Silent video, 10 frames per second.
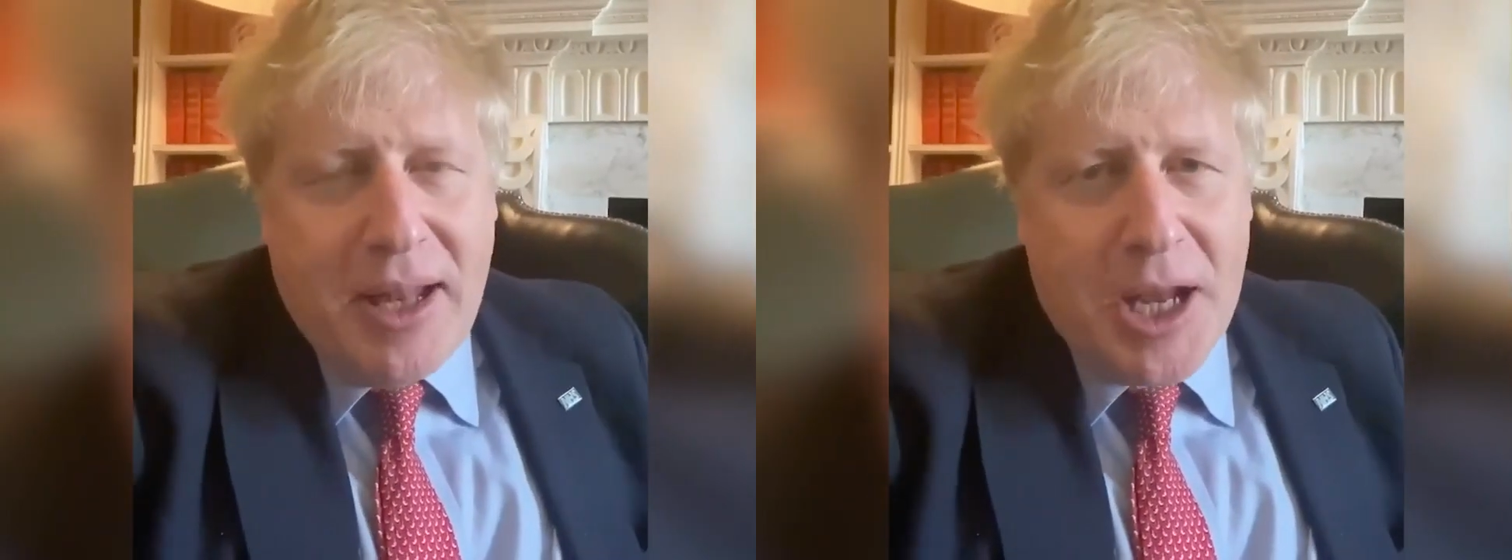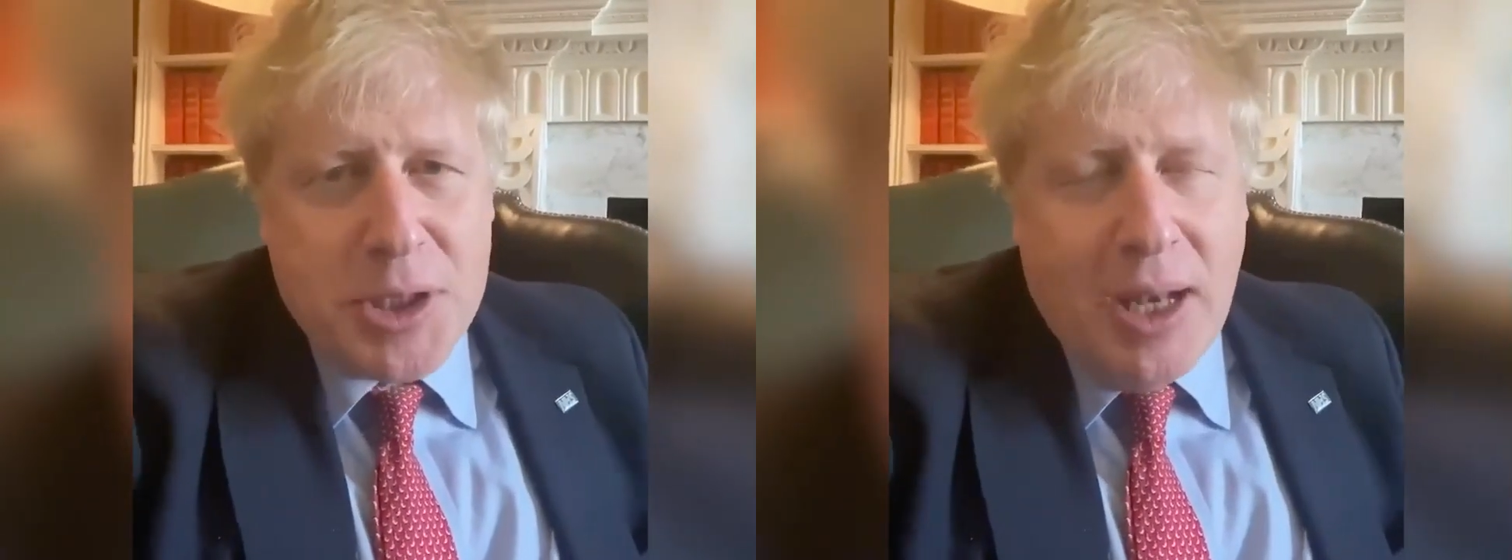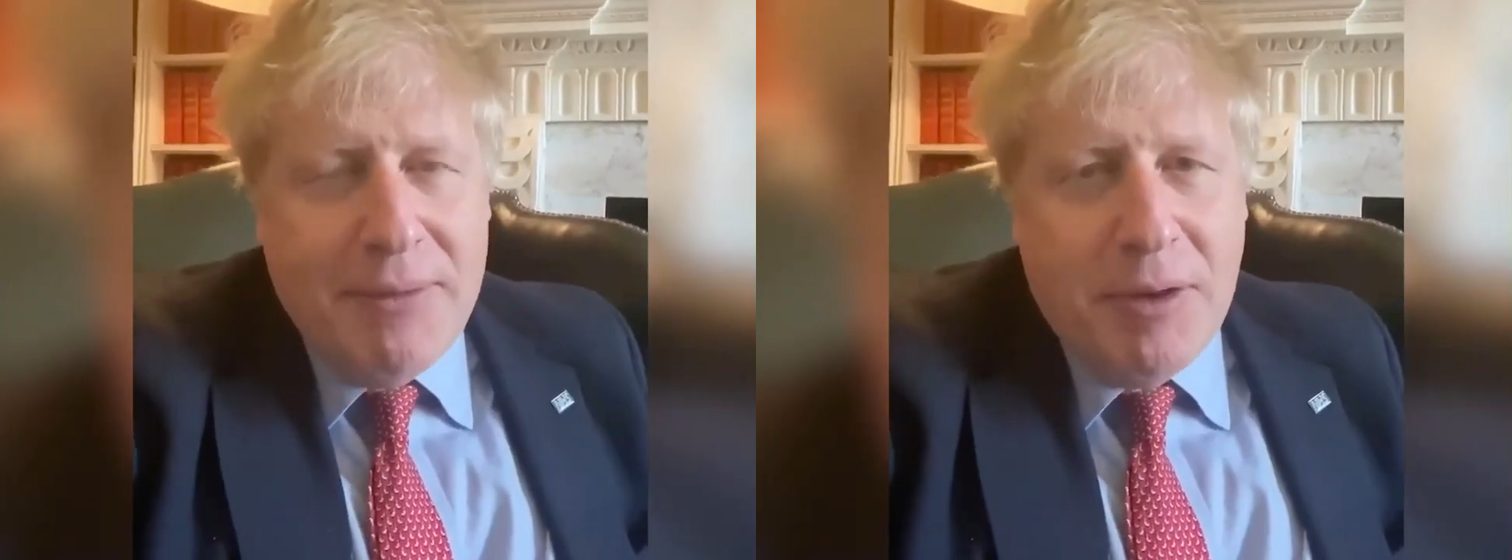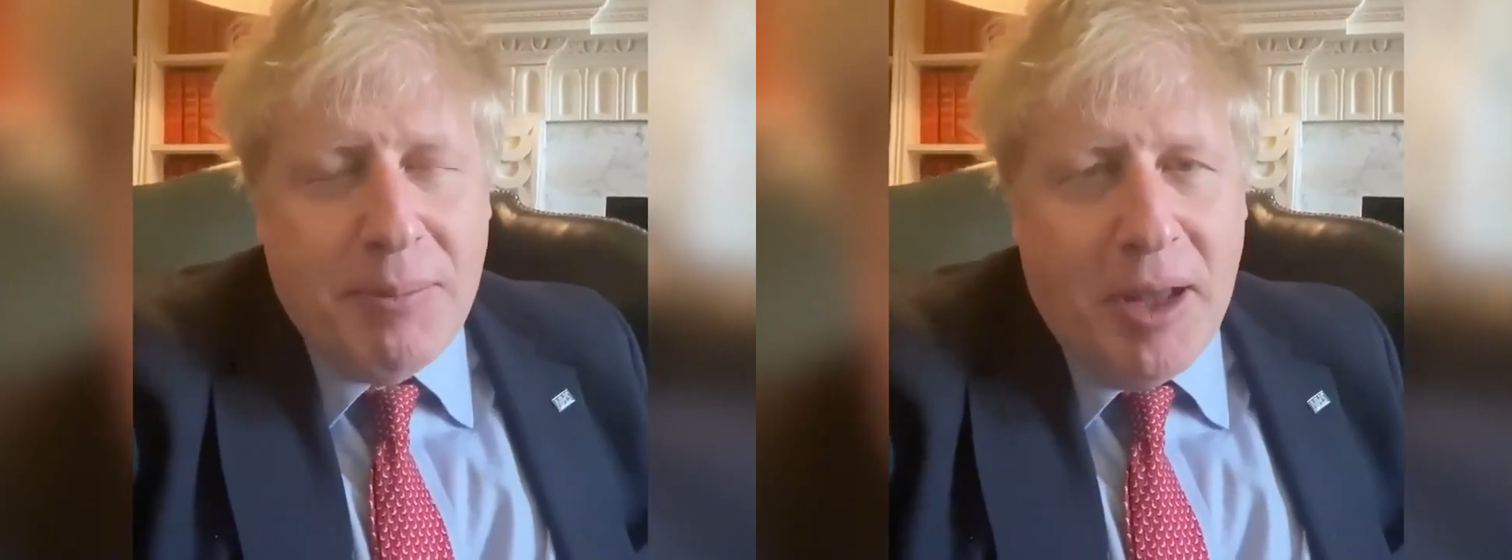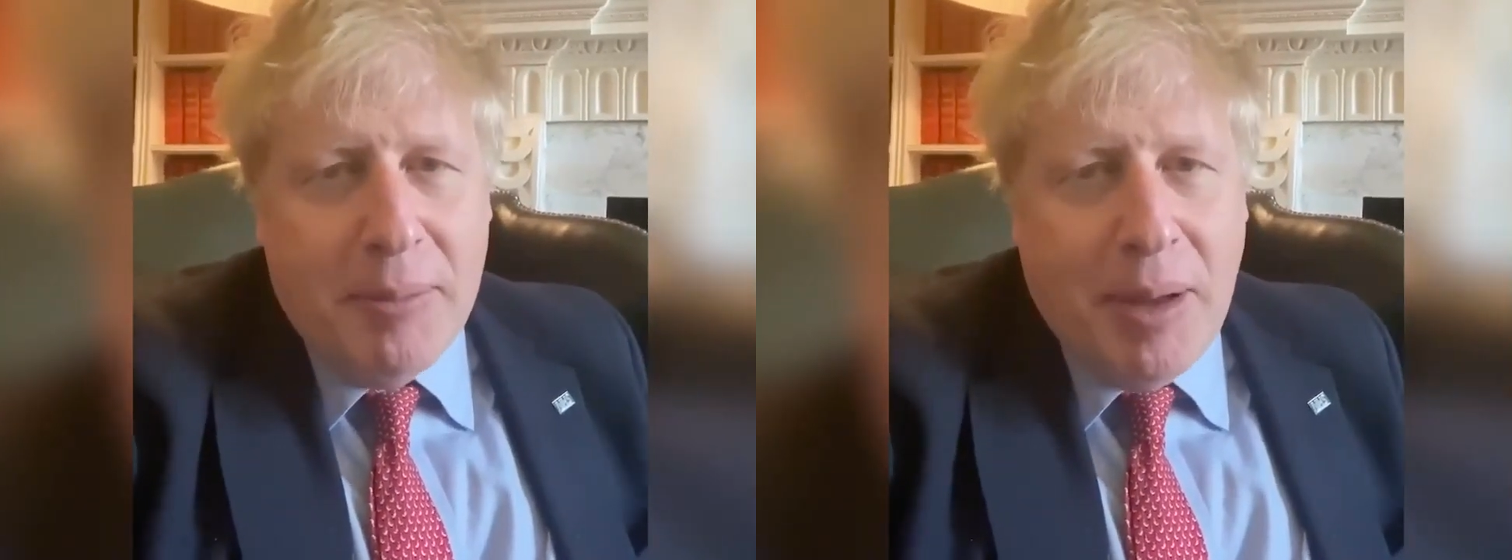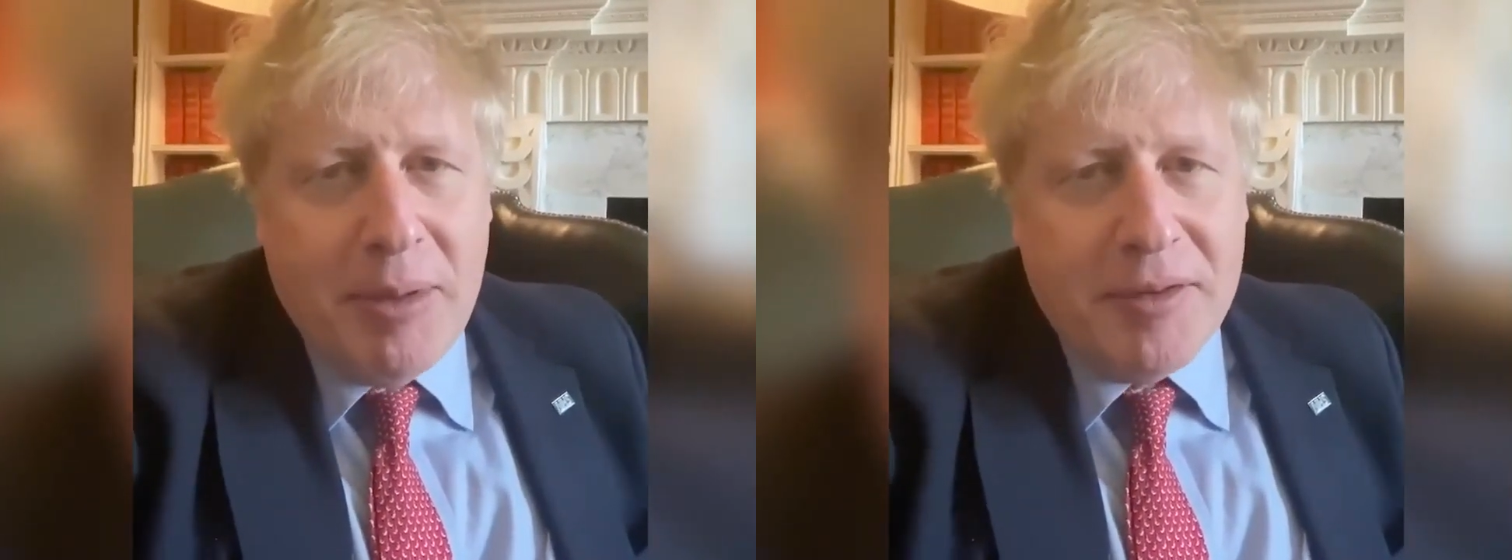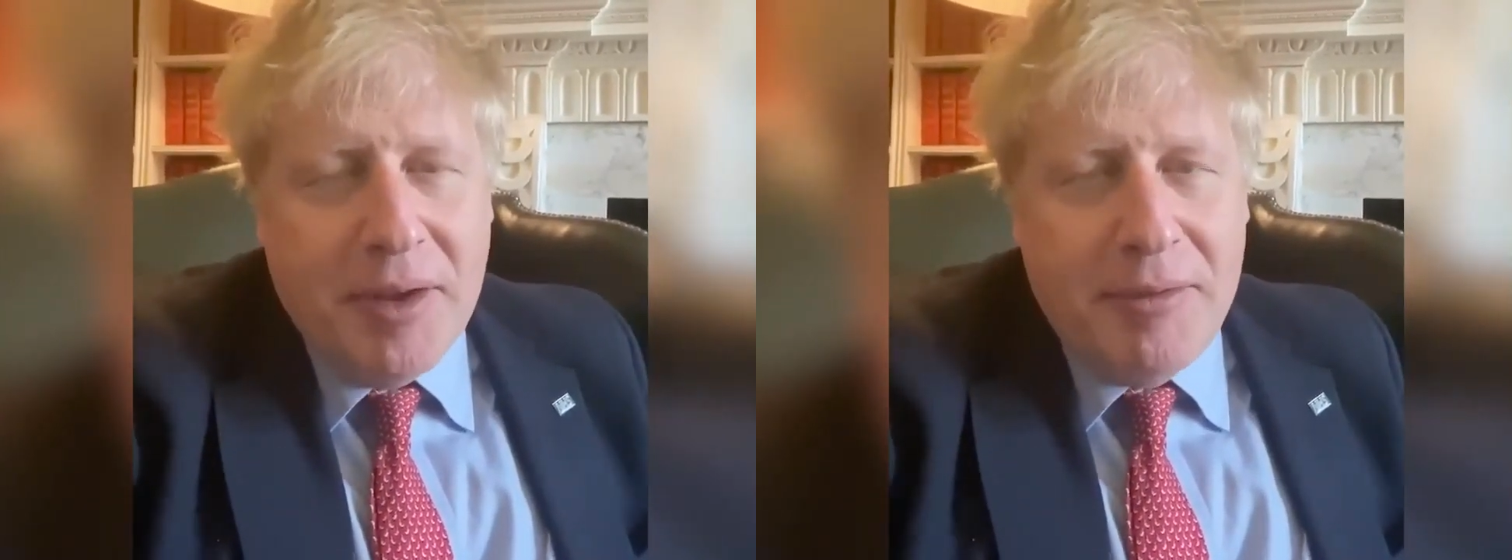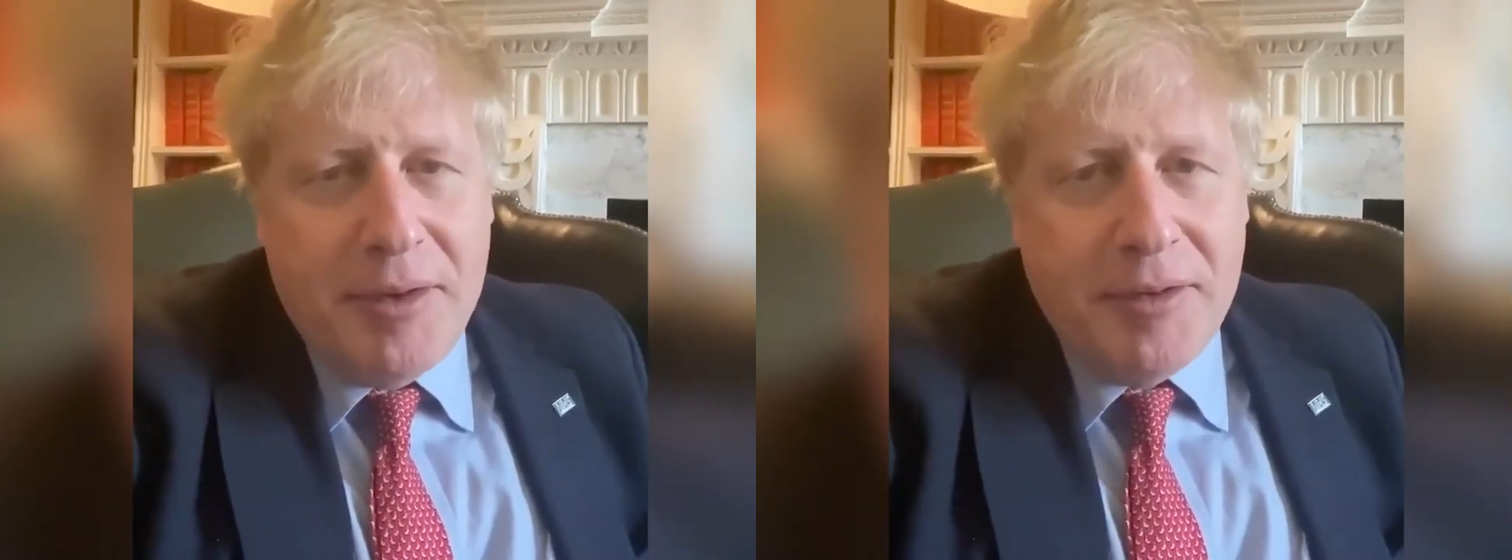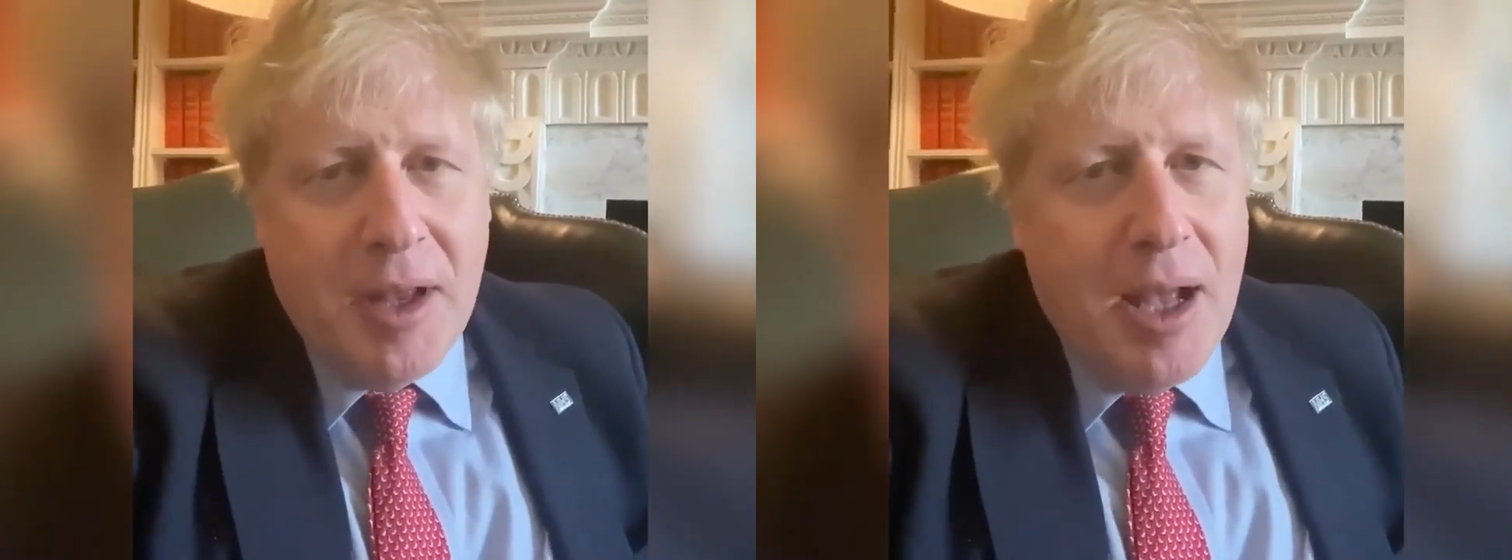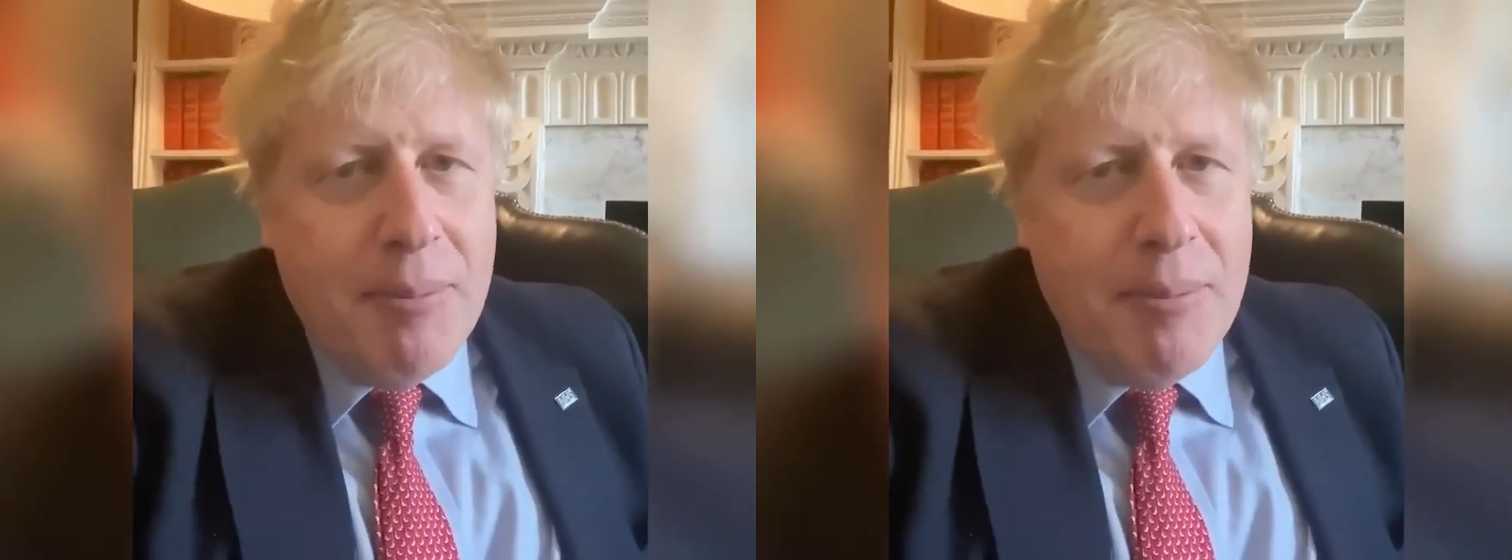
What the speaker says: national effort by the public services,